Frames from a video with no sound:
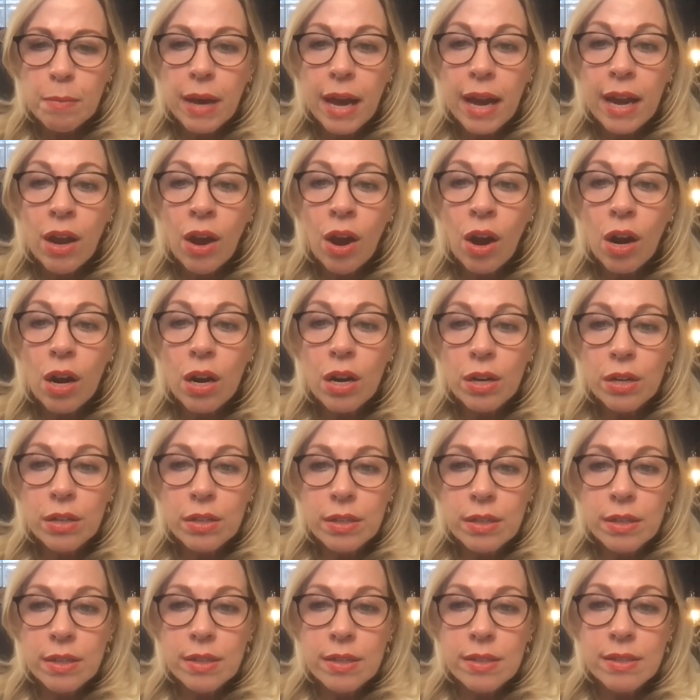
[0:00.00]
My
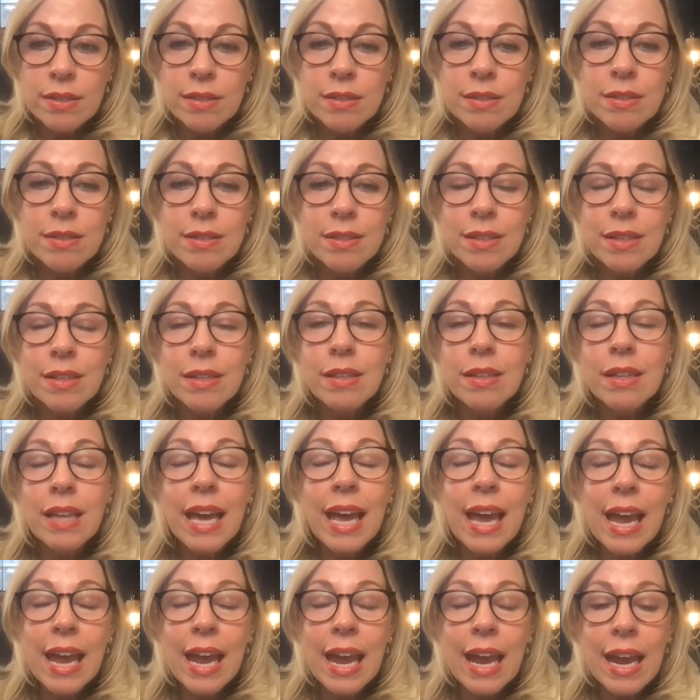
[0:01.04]
heart still
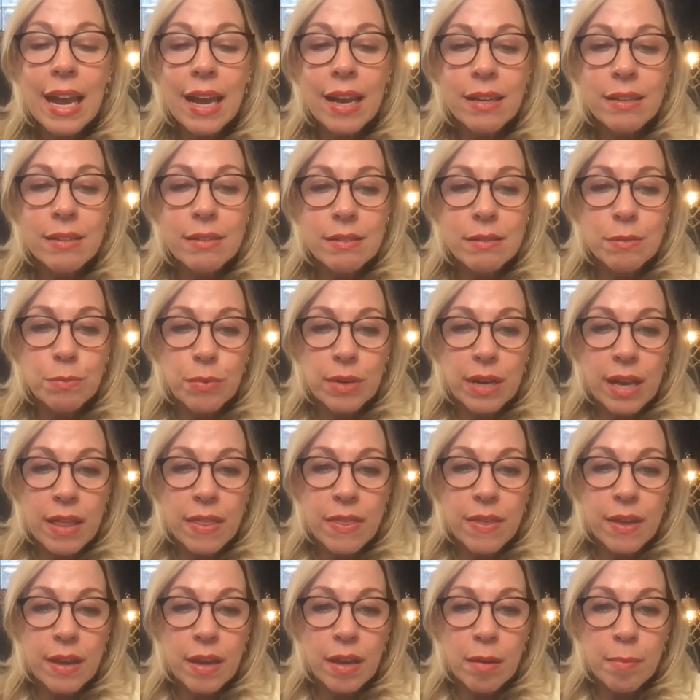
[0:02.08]
aches when I
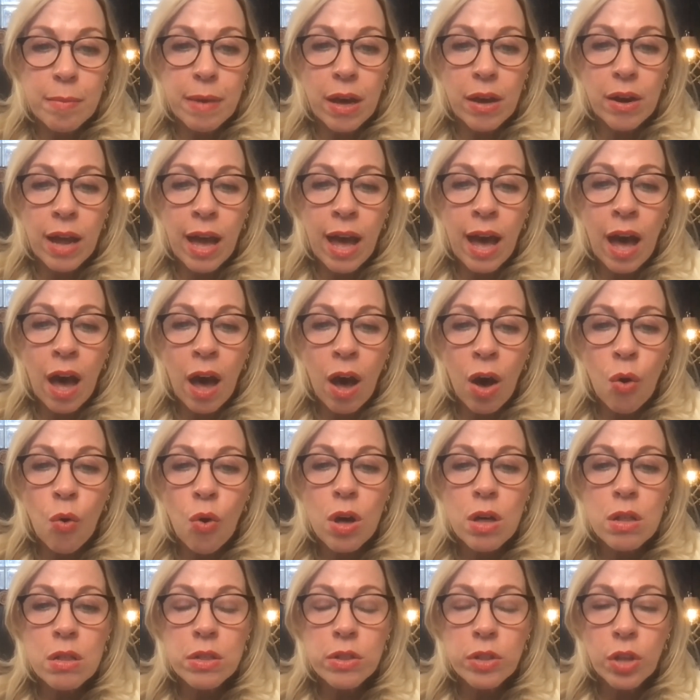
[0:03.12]
think about
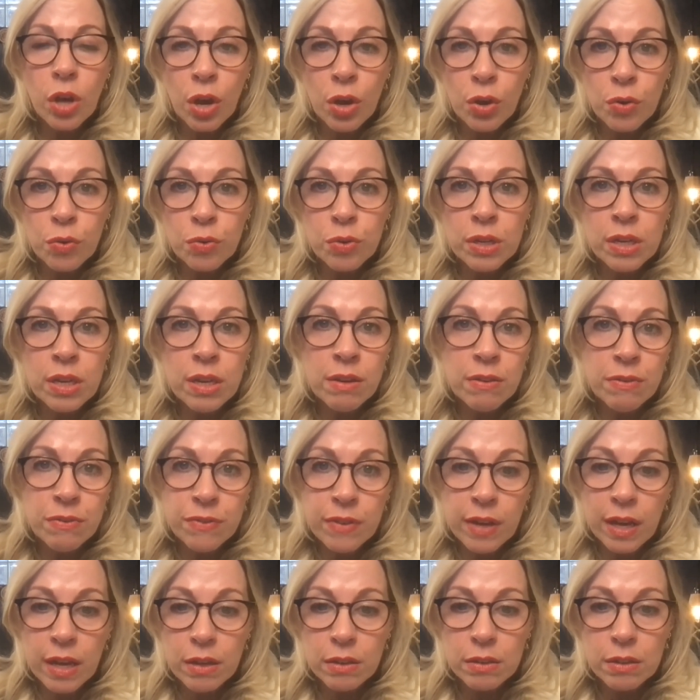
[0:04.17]
how alone he
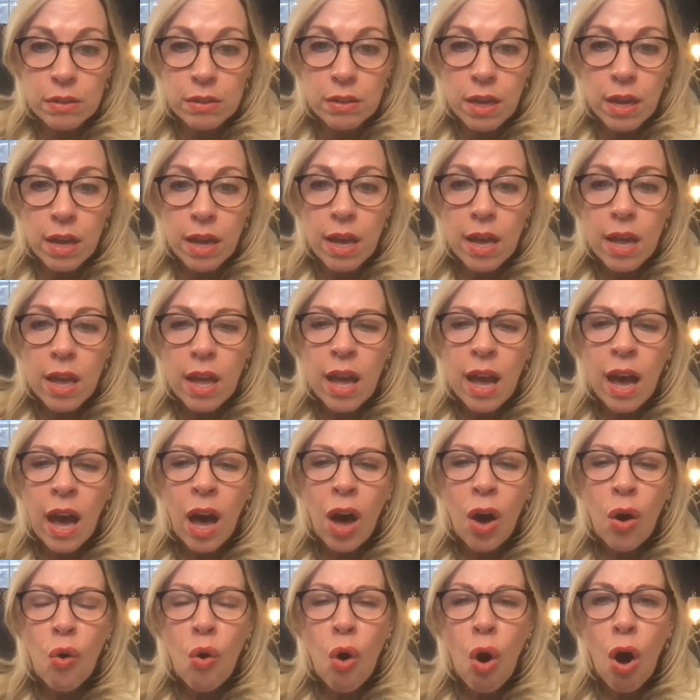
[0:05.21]
felt,
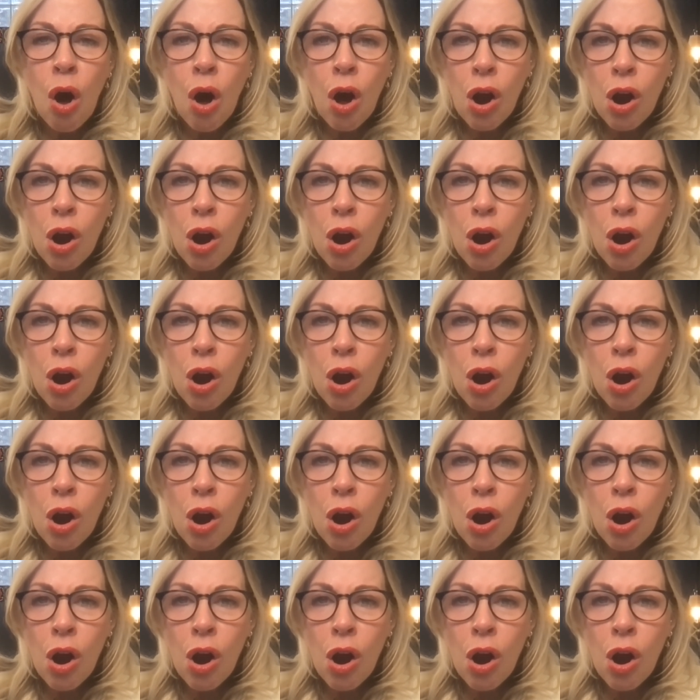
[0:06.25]
how